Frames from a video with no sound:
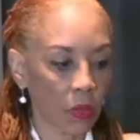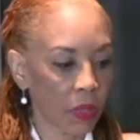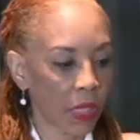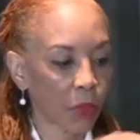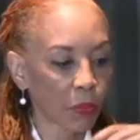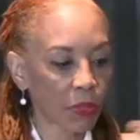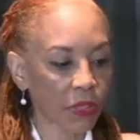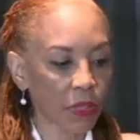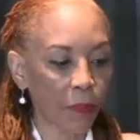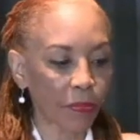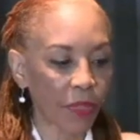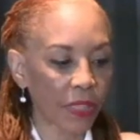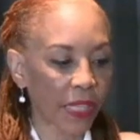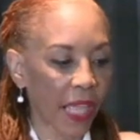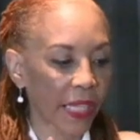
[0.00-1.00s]
It was
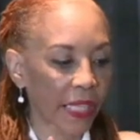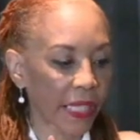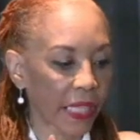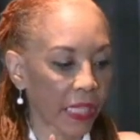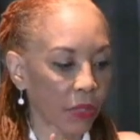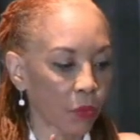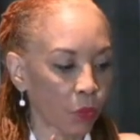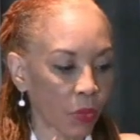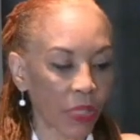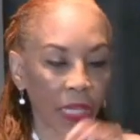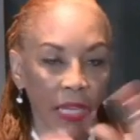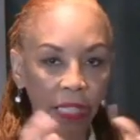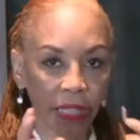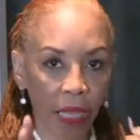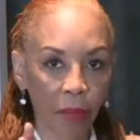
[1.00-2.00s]
something that
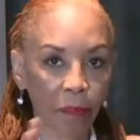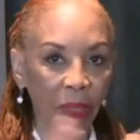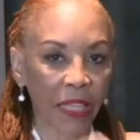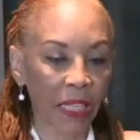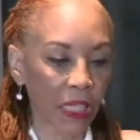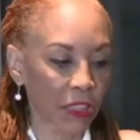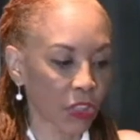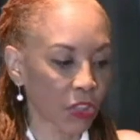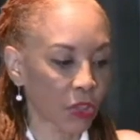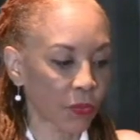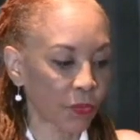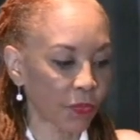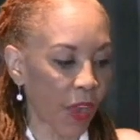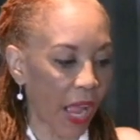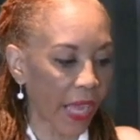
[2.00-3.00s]
and because it's
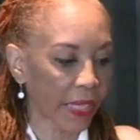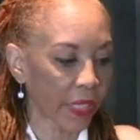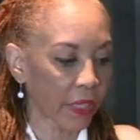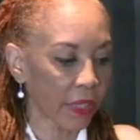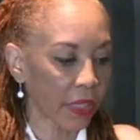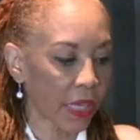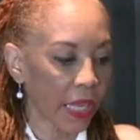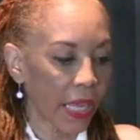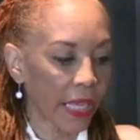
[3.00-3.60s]
fire,